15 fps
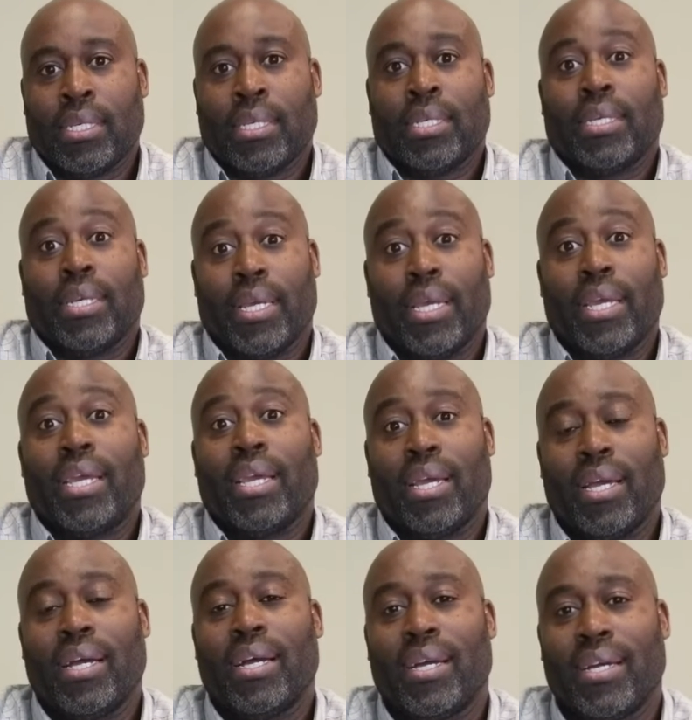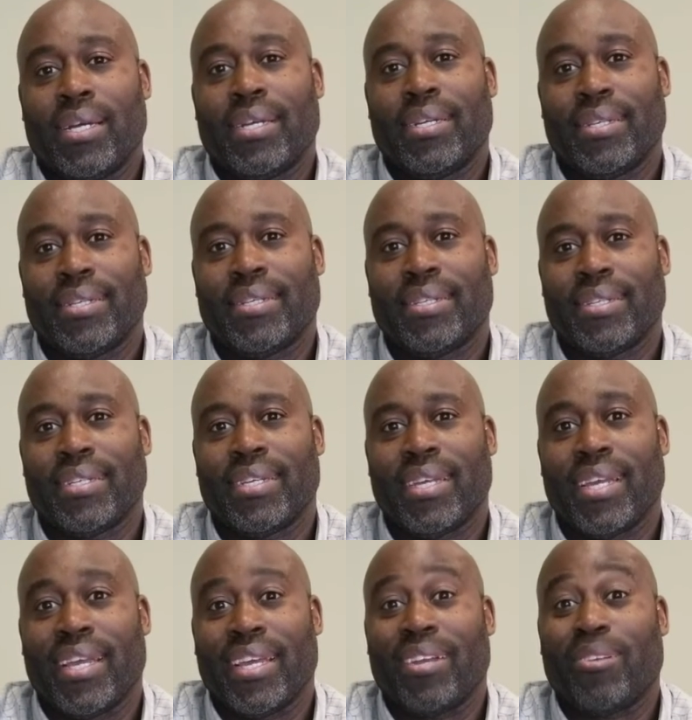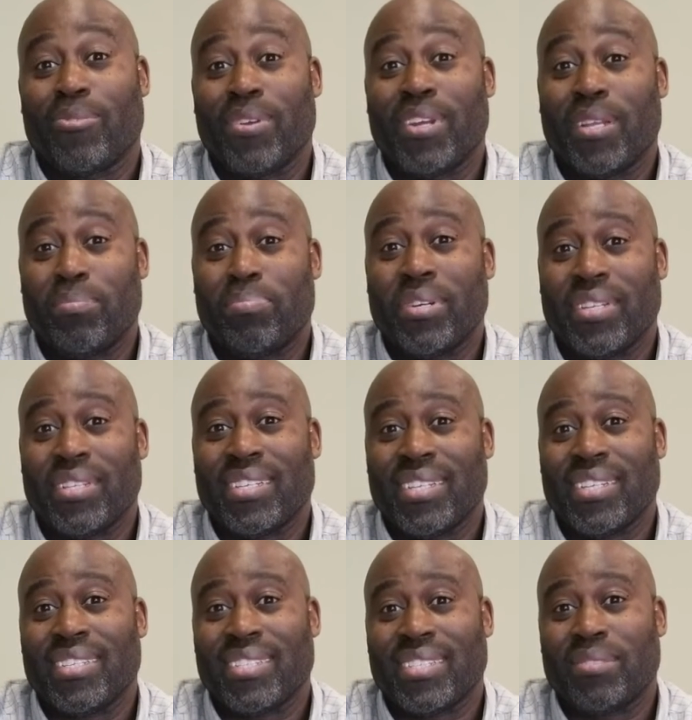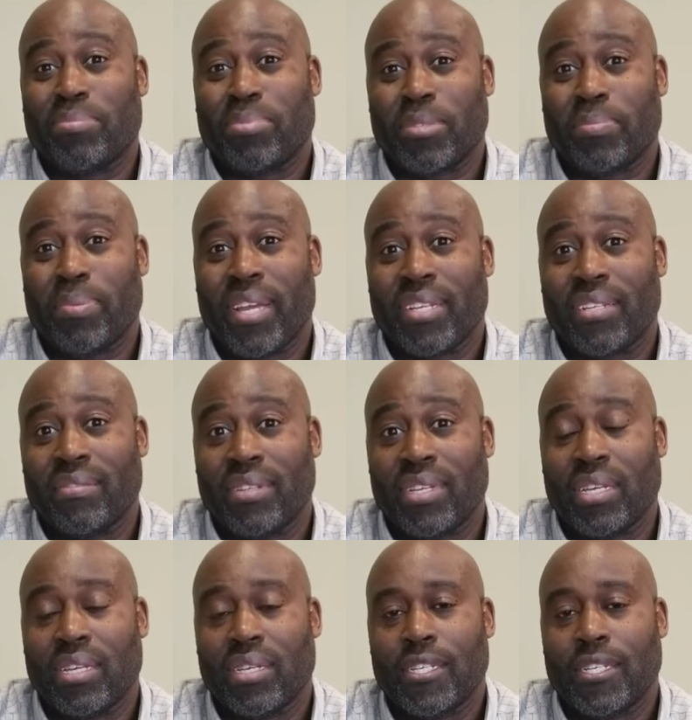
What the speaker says: Yeah, it'll really put things in perspective then.